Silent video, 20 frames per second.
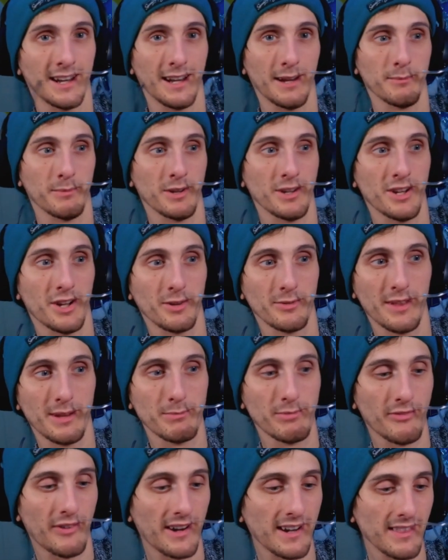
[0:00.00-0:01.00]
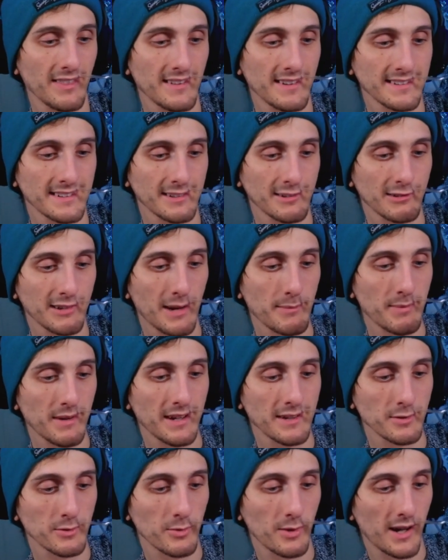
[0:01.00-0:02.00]
But no, they provided this crappy
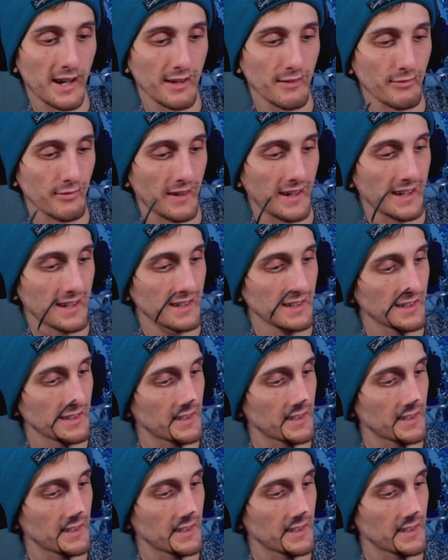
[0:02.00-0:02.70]
little wire thing,